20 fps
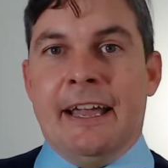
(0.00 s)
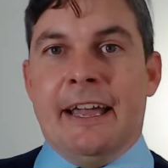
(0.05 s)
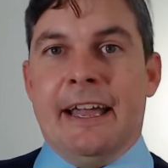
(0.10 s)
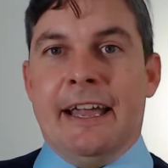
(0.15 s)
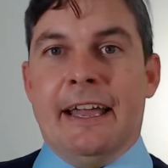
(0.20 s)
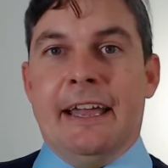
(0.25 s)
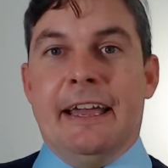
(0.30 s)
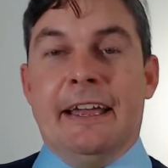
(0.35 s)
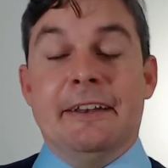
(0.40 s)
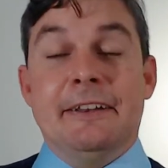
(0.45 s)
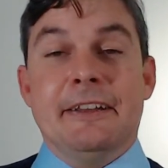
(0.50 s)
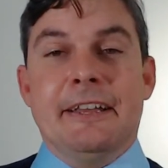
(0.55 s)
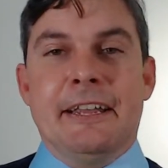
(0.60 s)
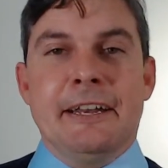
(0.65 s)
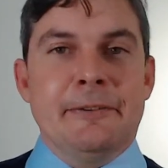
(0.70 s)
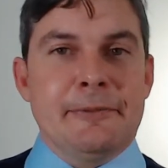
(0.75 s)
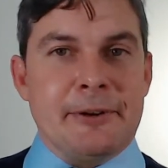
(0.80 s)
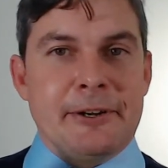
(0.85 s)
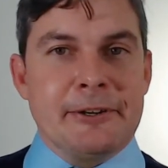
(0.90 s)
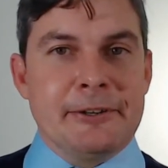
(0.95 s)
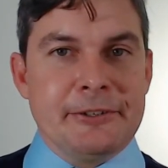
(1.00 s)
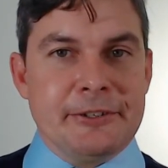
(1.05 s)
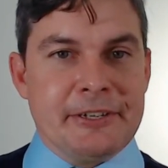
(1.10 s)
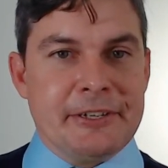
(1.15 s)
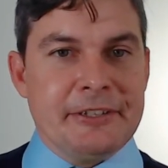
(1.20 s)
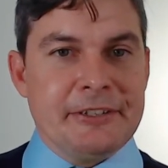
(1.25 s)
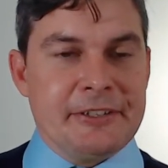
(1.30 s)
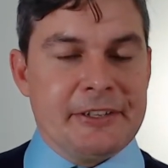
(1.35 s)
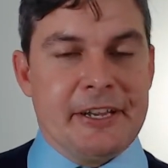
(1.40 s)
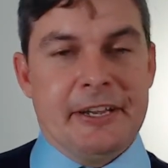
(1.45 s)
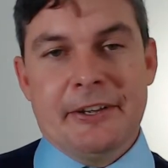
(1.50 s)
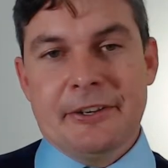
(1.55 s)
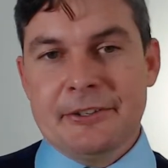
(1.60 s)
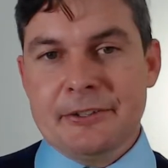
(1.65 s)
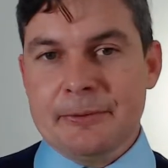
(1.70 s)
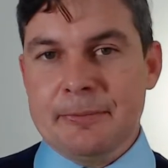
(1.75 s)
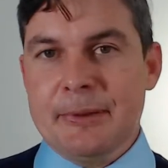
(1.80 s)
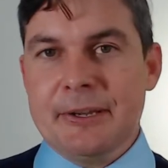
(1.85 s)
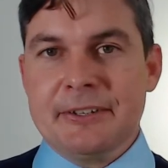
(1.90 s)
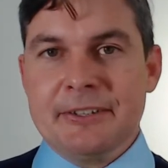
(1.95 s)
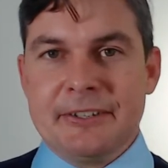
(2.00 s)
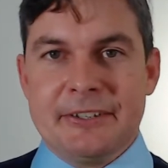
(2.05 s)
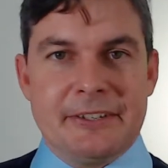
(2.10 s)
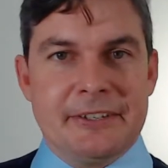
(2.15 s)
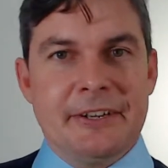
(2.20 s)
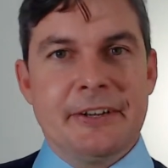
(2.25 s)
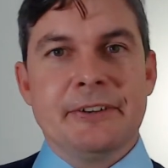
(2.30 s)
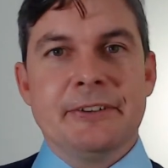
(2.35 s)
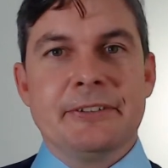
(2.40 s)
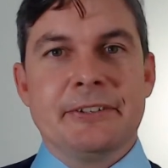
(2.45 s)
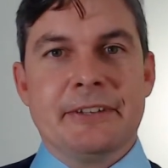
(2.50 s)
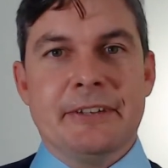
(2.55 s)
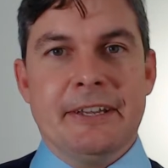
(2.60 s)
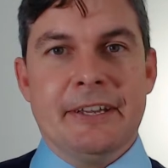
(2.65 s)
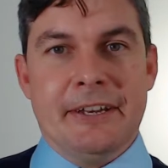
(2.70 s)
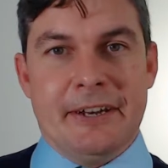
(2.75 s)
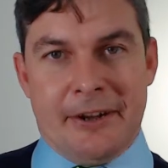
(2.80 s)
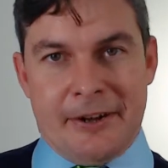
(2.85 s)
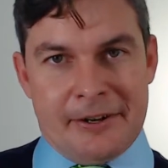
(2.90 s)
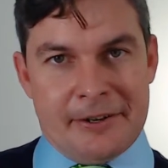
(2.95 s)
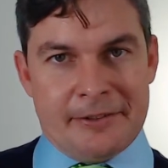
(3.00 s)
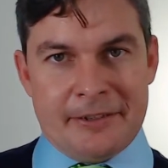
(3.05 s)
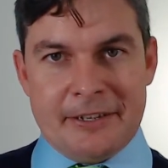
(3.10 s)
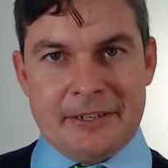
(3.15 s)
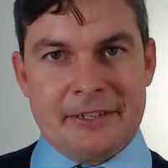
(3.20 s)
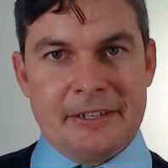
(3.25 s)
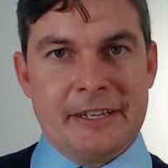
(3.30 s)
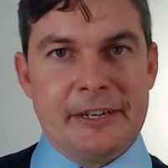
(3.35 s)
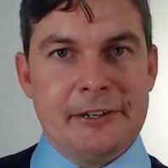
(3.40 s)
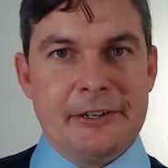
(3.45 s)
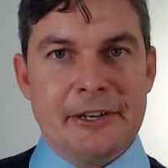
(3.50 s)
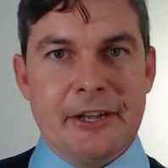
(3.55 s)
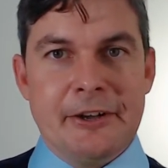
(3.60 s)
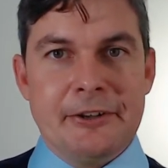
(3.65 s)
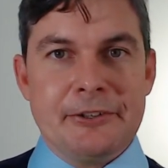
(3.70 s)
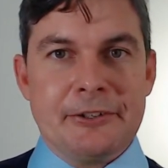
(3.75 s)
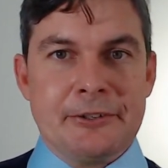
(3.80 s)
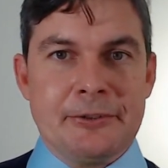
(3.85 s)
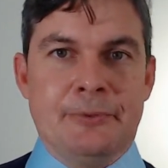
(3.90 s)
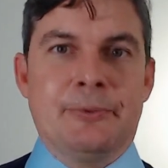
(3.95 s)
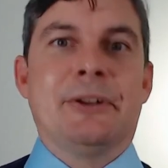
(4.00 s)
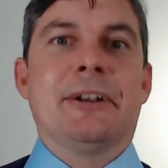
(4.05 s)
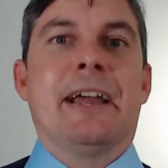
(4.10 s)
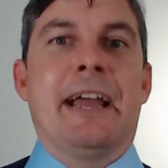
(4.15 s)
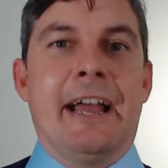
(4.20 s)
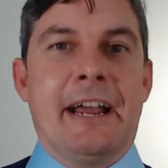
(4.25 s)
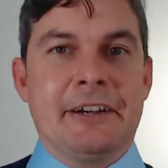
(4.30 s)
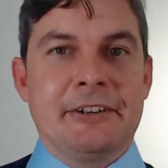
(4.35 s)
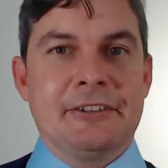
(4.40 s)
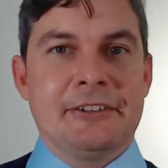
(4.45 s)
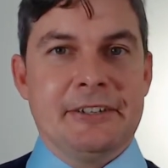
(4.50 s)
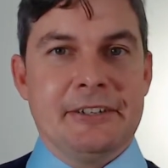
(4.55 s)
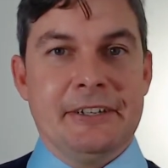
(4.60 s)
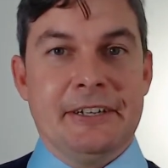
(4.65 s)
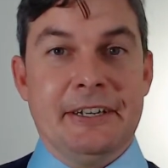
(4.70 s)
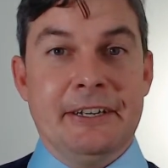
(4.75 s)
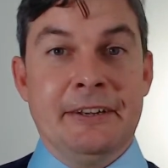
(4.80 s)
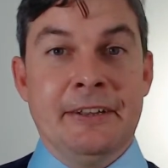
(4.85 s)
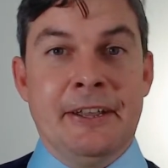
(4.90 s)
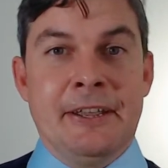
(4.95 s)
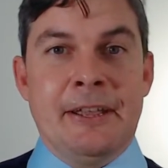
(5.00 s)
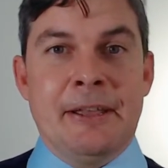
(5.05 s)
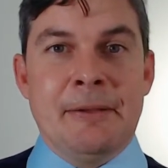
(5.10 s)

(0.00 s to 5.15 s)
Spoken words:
And anyone who's in sales or business knows that all of these little notes are what actually